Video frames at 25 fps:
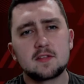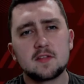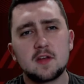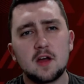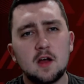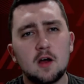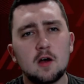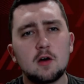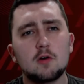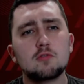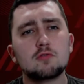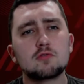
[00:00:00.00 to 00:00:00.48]
the
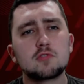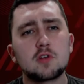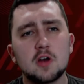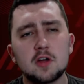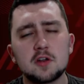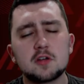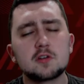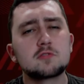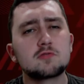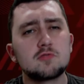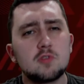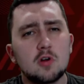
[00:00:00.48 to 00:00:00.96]
whole kind
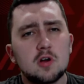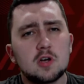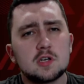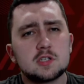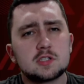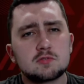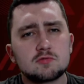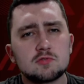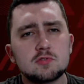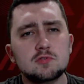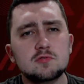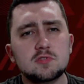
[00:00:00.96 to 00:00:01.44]
of
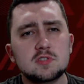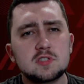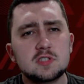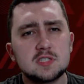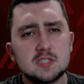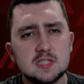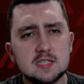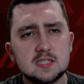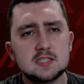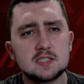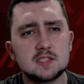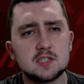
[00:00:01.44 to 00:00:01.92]
grassroots
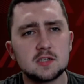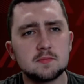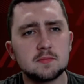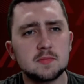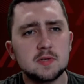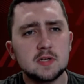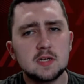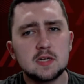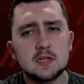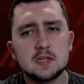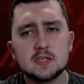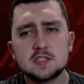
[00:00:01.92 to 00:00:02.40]
system.
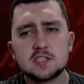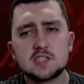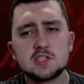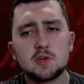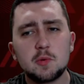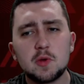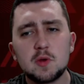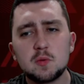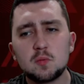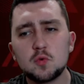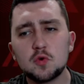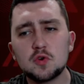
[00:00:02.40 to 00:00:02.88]
So
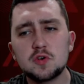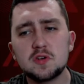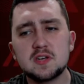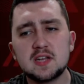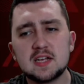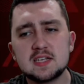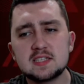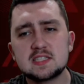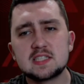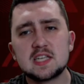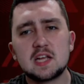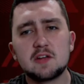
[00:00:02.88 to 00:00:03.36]
it wouldn't
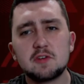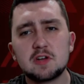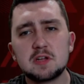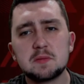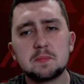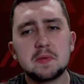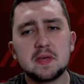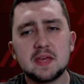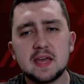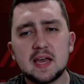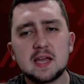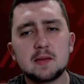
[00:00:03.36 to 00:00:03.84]
necessarily
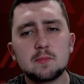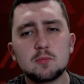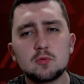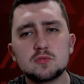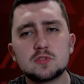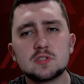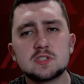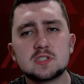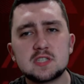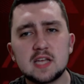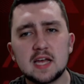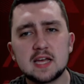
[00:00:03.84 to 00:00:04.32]
be able
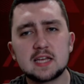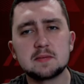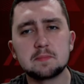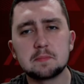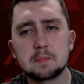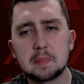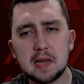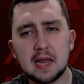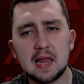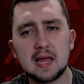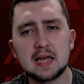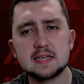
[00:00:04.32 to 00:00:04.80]
to take
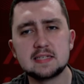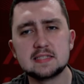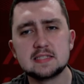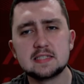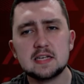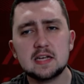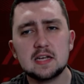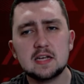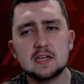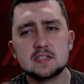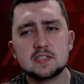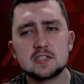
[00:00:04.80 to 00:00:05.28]
place.
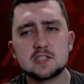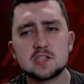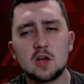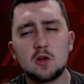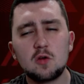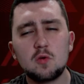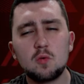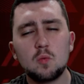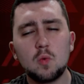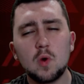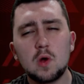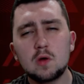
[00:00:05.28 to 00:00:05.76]

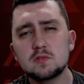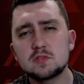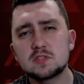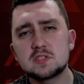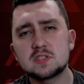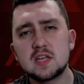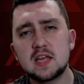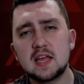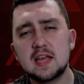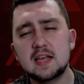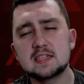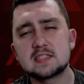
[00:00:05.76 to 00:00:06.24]
So
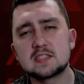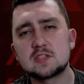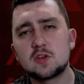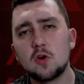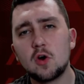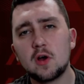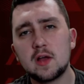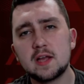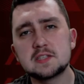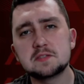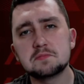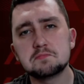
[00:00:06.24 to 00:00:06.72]
whilst it's
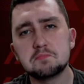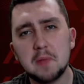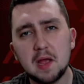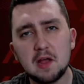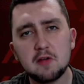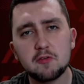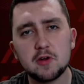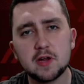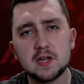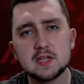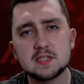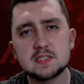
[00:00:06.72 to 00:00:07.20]
got its
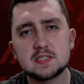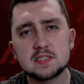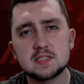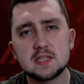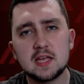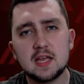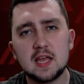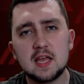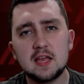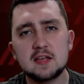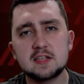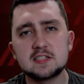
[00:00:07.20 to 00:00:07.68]
merits,
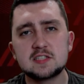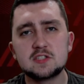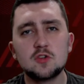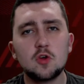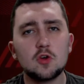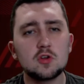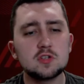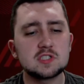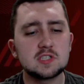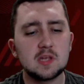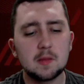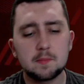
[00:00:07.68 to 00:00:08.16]
it's
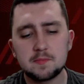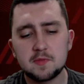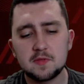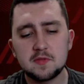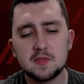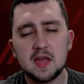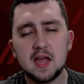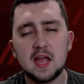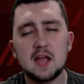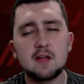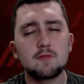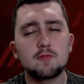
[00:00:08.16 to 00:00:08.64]
not something
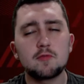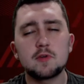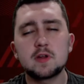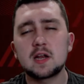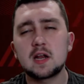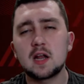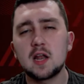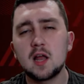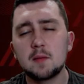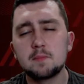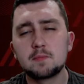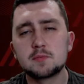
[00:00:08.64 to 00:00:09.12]
that every
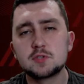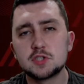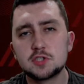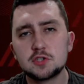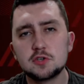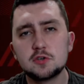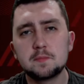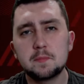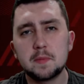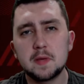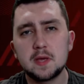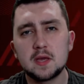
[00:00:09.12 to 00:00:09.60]
club
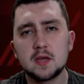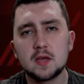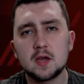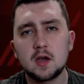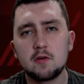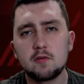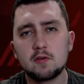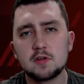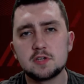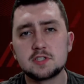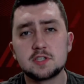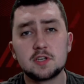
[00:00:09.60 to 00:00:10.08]
should be
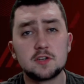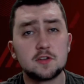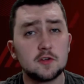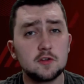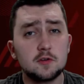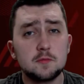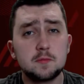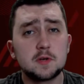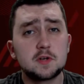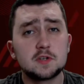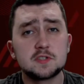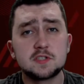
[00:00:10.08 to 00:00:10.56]
encouraged to
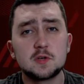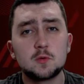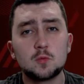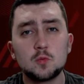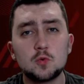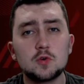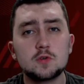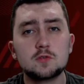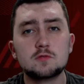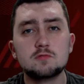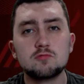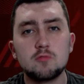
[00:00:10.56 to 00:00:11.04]
do, because it
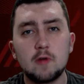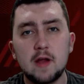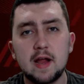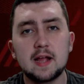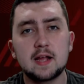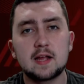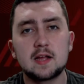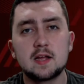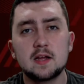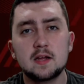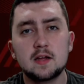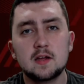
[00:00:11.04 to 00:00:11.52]
would
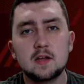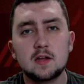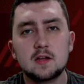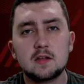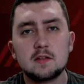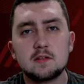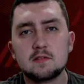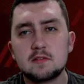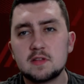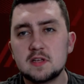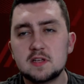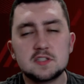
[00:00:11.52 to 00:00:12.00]
wreck
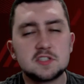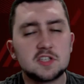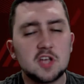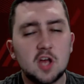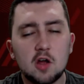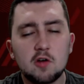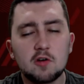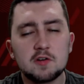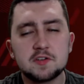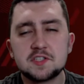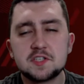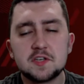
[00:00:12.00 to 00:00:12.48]
the
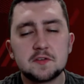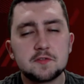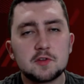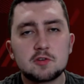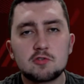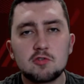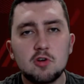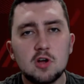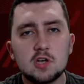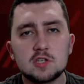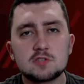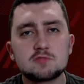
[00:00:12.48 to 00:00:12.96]
entirety of the
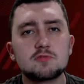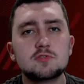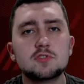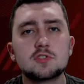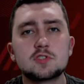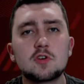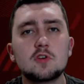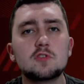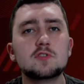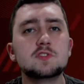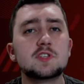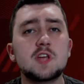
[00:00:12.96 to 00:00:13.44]
grassroots
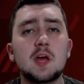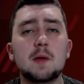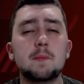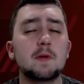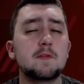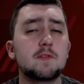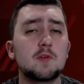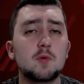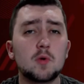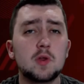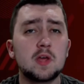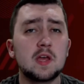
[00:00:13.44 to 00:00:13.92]
concept. But
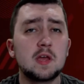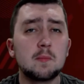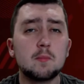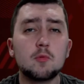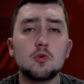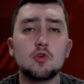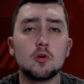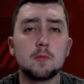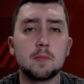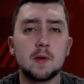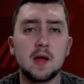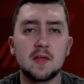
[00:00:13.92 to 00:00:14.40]
if you want to hear
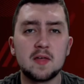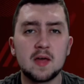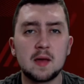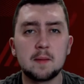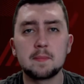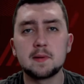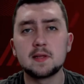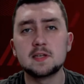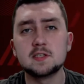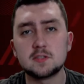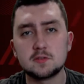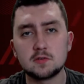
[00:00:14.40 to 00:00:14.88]
more about that,
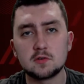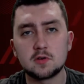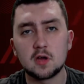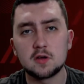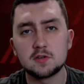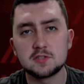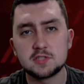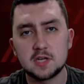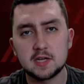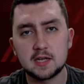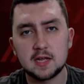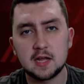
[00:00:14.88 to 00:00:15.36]
please do go
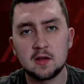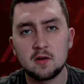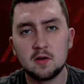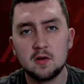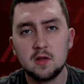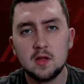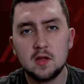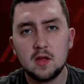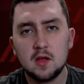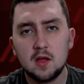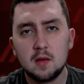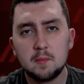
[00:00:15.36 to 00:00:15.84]
check out
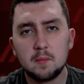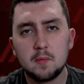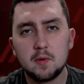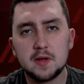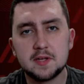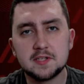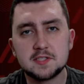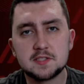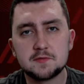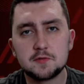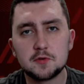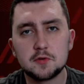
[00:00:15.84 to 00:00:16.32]
my
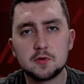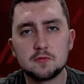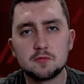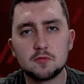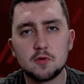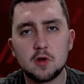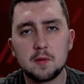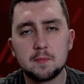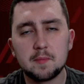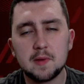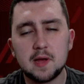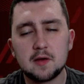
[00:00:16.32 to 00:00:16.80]
interview with
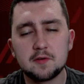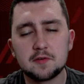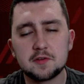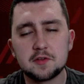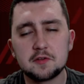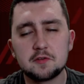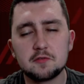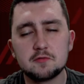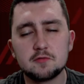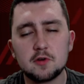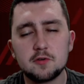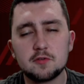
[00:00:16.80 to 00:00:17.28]
Ryan Baldy,
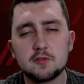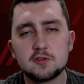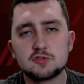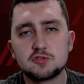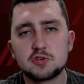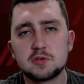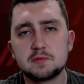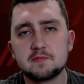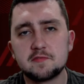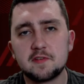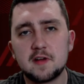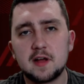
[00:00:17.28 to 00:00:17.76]
who wrote The
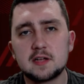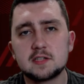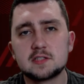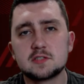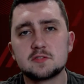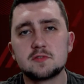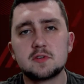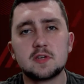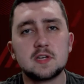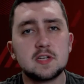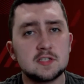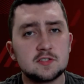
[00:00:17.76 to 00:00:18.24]
Dream
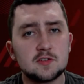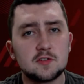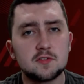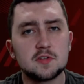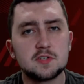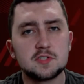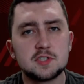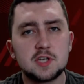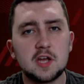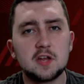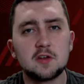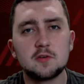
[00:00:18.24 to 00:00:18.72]
Factory. It is on the
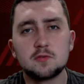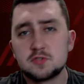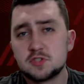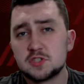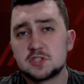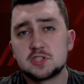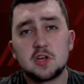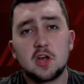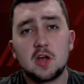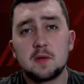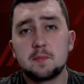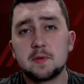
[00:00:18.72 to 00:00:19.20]
channel. Just
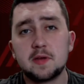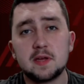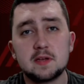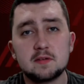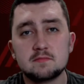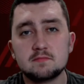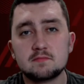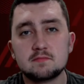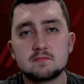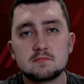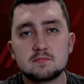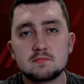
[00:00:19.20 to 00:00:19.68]
type
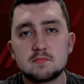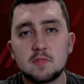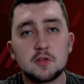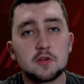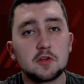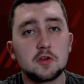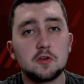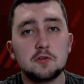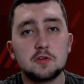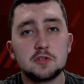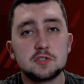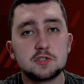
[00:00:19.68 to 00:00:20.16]
in The
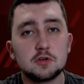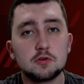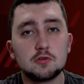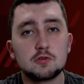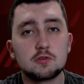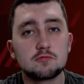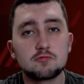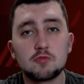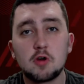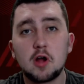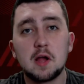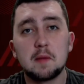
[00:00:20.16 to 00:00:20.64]
Gooner Talk,
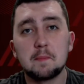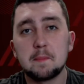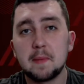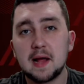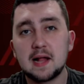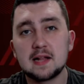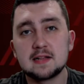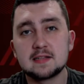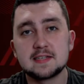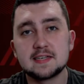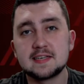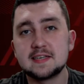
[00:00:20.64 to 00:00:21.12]
Ryan
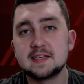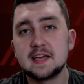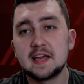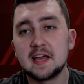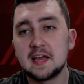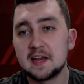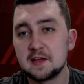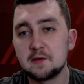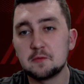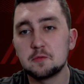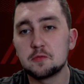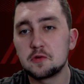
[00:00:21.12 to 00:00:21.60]
Baldy,
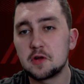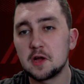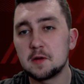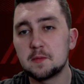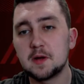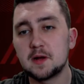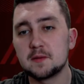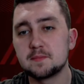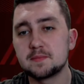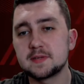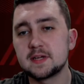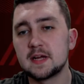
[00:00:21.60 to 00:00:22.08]
and it will come
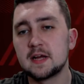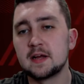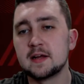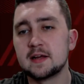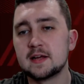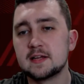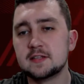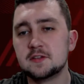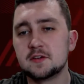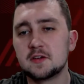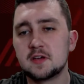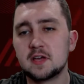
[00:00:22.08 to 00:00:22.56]
up,
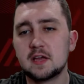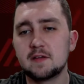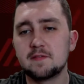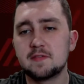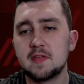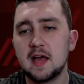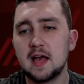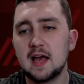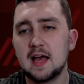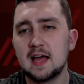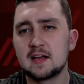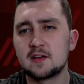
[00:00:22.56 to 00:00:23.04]
and you can give
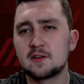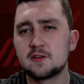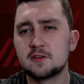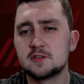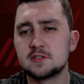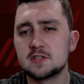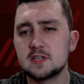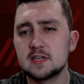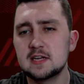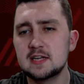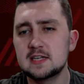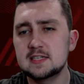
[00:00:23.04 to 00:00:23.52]
that a good
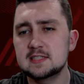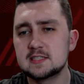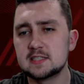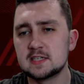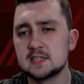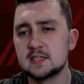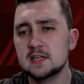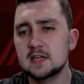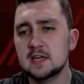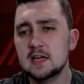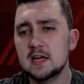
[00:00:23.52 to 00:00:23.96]
listen.